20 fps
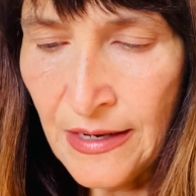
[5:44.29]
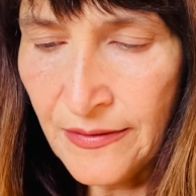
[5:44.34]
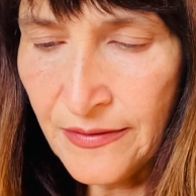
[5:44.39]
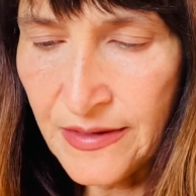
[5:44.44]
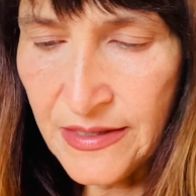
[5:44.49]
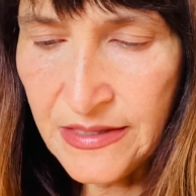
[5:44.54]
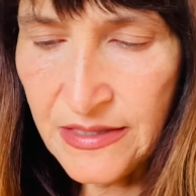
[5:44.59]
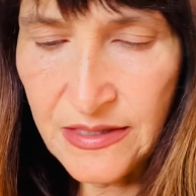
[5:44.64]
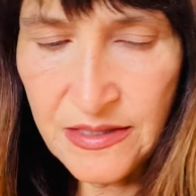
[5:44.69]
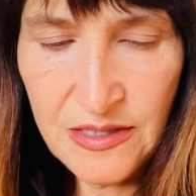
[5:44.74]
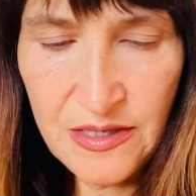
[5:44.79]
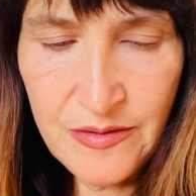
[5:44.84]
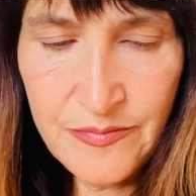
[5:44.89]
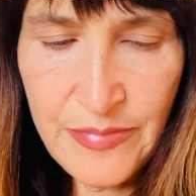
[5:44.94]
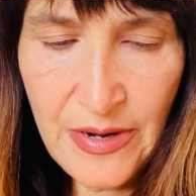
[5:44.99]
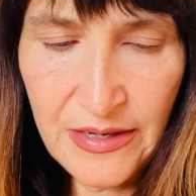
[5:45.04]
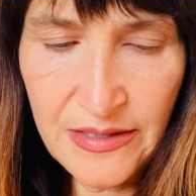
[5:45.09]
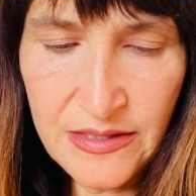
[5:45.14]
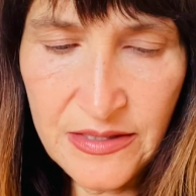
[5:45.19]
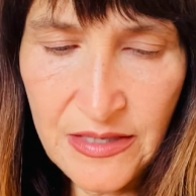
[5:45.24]
This is the
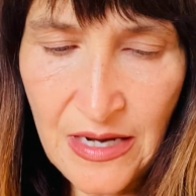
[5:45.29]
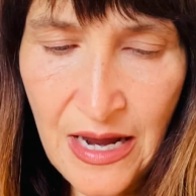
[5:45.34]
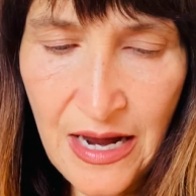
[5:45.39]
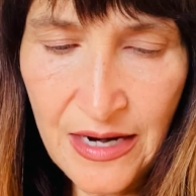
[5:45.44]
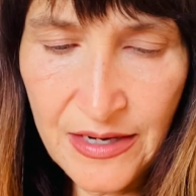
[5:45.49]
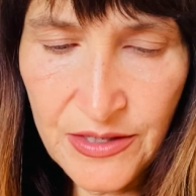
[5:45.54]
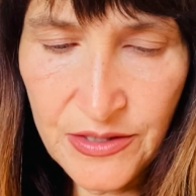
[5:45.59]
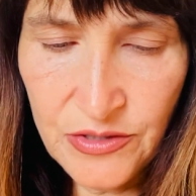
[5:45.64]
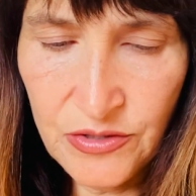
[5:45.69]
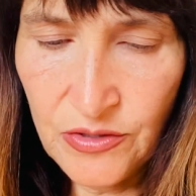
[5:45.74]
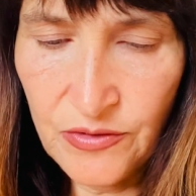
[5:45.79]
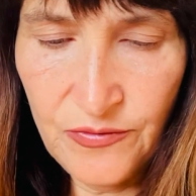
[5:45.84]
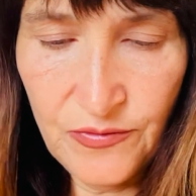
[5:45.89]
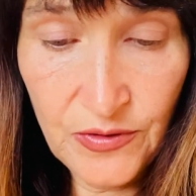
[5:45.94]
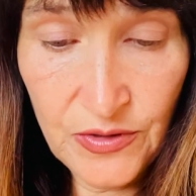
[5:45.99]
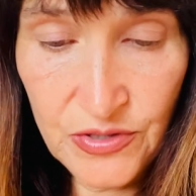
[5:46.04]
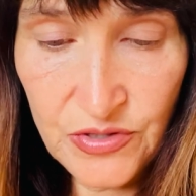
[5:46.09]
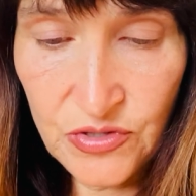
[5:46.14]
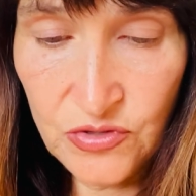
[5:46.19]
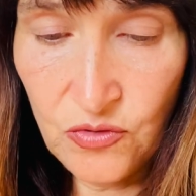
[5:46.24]
best attitude
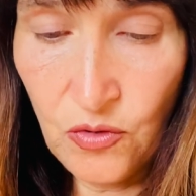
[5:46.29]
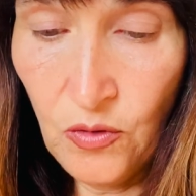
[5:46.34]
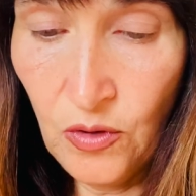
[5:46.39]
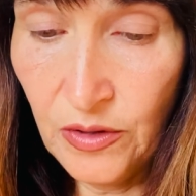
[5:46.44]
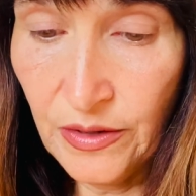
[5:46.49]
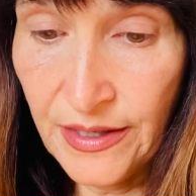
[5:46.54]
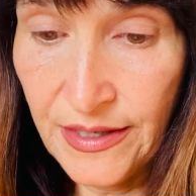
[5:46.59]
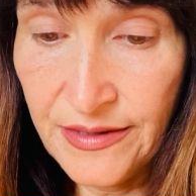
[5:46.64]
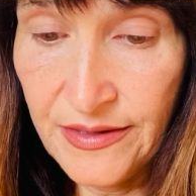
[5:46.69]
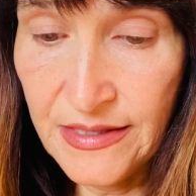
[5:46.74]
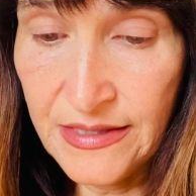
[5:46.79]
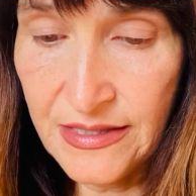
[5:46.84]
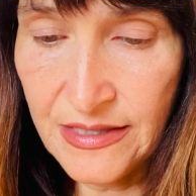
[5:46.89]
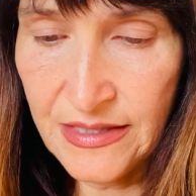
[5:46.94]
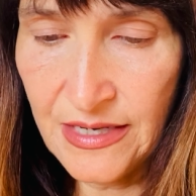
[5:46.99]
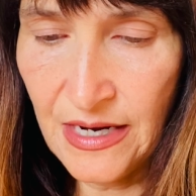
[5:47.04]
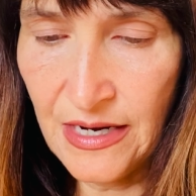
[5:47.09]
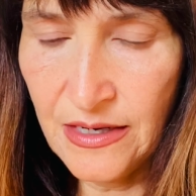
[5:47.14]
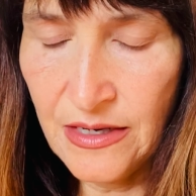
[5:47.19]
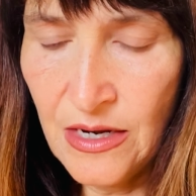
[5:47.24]
for a soul in this
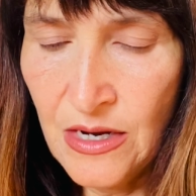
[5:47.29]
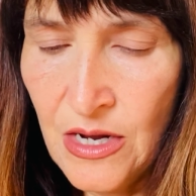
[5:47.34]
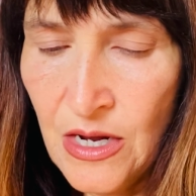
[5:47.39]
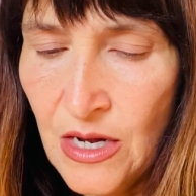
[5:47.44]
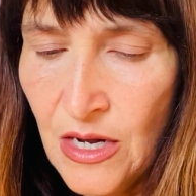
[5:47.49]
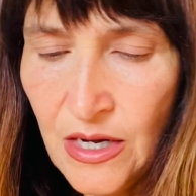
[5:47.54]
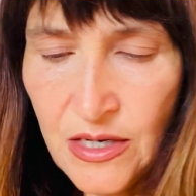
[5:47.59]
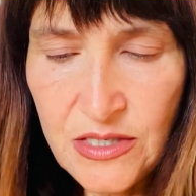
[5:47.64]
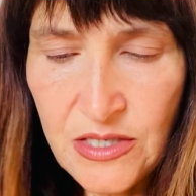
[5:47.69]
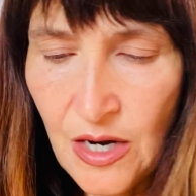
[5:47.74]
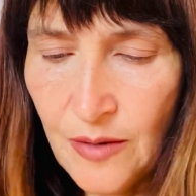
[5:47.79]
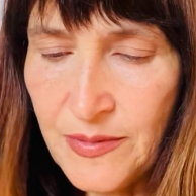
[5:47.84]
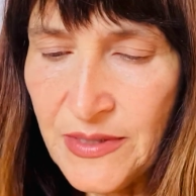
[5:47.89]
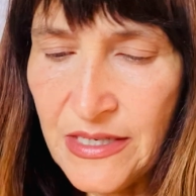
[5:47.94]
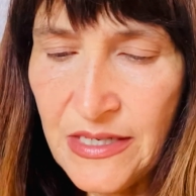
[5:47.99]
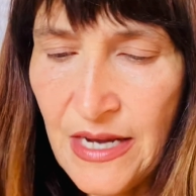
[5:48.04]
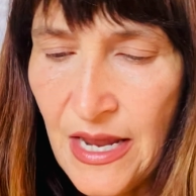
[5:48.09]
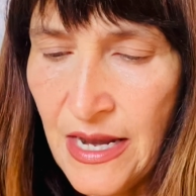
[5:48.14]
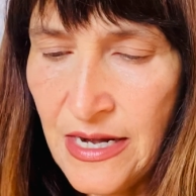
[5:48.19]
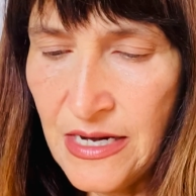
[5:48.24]
state.
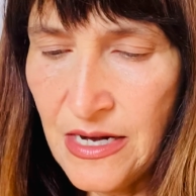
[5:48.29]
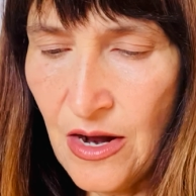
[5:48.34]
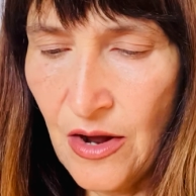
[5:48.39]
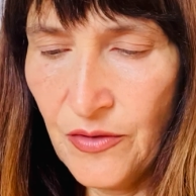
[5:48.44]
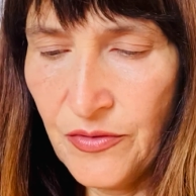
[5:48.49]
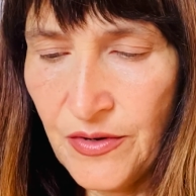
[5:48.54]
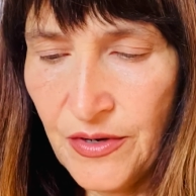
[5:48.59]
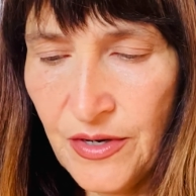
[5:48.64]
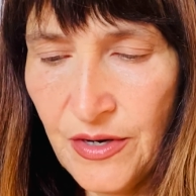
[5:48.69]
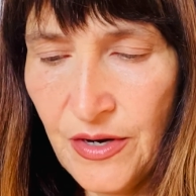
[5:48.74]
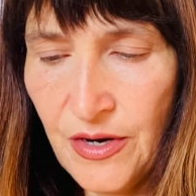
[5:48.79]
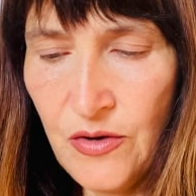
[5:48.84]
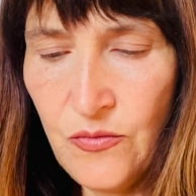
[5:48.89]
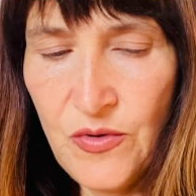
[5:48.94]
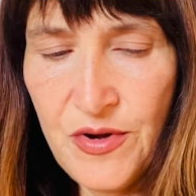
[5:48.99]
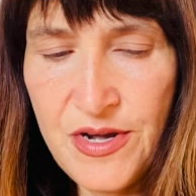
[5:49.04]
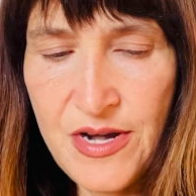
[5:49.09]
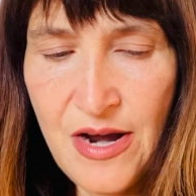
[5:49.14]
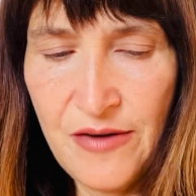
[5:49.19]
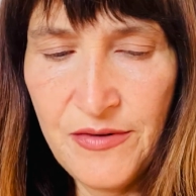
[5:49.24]
Adopting any other, it
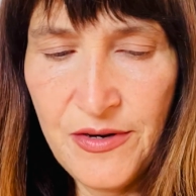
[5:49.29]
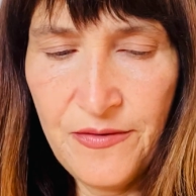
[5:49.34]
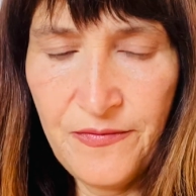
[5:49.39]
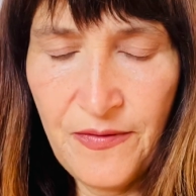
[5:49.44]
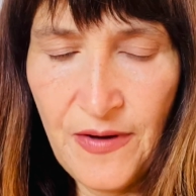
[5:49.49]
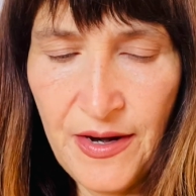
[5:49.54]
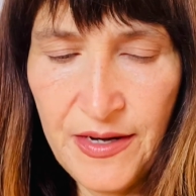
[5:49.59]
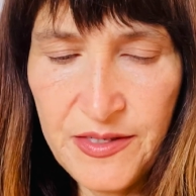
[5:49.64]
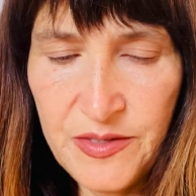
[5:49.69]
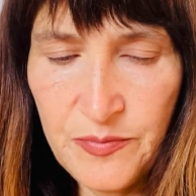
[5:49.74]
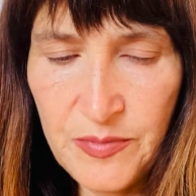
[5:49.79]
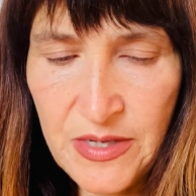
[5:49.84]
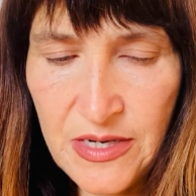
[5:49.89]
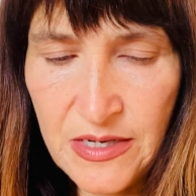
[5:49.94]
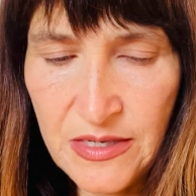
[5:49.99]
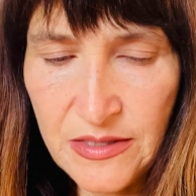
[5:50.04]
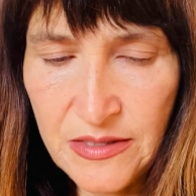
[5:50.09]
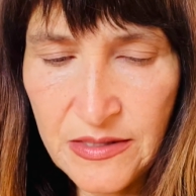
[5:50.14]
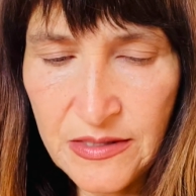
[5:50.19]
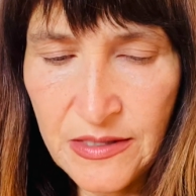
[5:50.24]
would never find
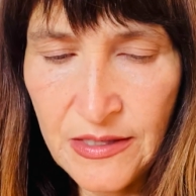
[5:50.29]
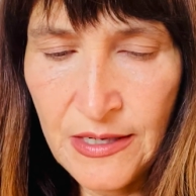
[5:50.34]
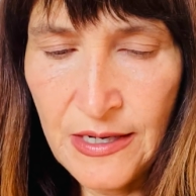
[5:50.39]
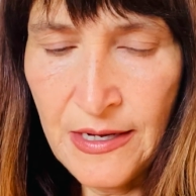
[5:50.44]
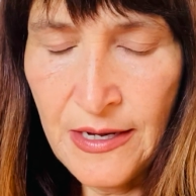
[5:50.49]
peace.